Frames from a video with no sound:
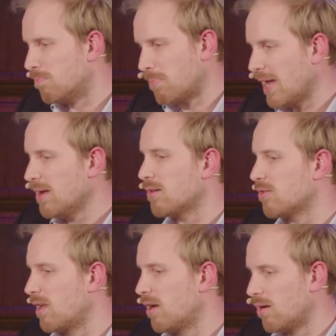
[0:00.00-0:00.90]

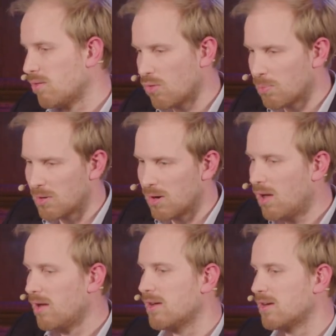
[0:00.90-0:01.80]
bankers and corporate
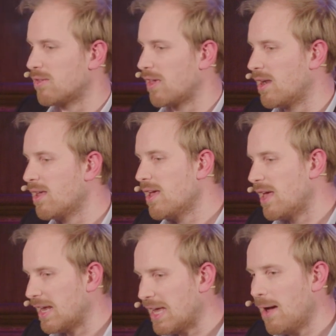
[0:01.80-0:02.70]
lawyers and
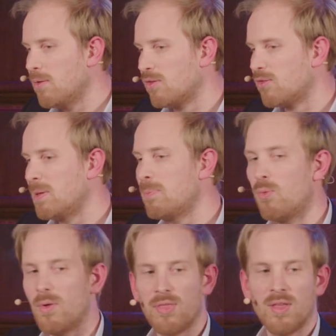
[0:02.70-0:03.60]
accountants,
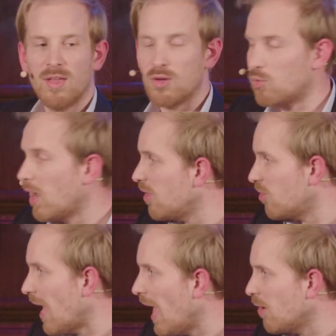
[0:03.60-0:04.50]
people with great
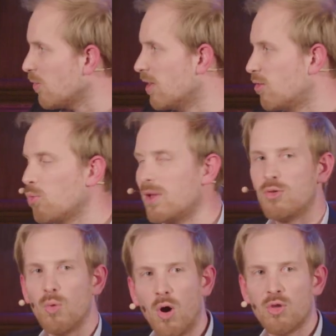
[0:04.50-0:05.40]
salaries, who went
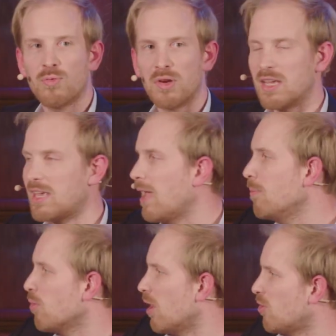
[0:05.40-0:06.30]
to Oxford and
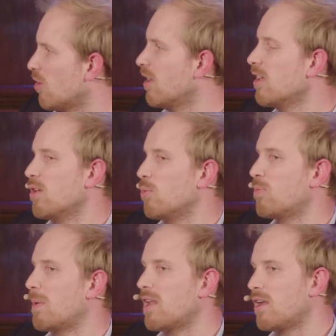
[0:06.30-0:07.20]
Cambridge, and we
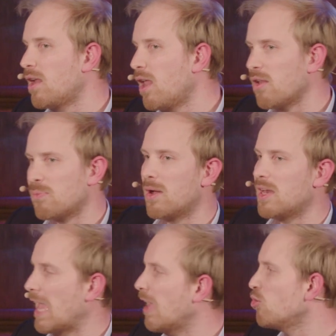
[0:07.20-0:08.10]
spend a lot of
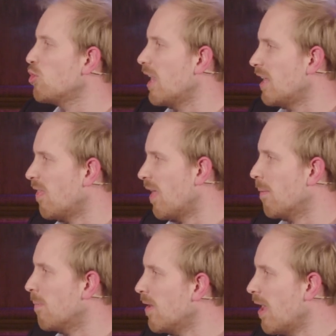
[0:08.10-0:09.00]
money educating
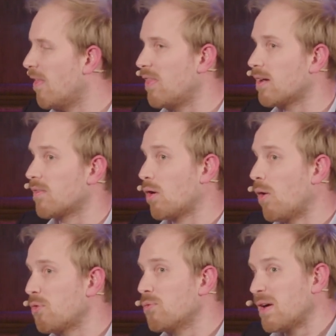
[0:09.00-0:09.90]
them, and they're
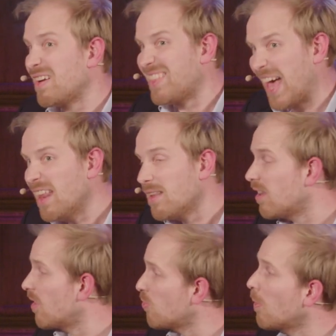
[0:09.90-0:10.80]
often very
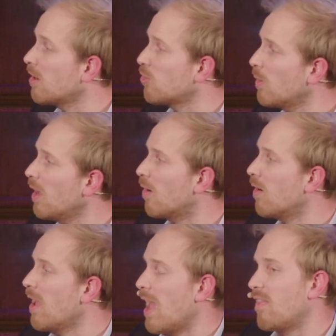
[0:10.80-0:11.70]
talented and smart as well.
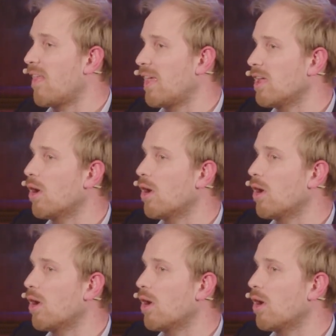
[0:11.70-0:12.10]
And then they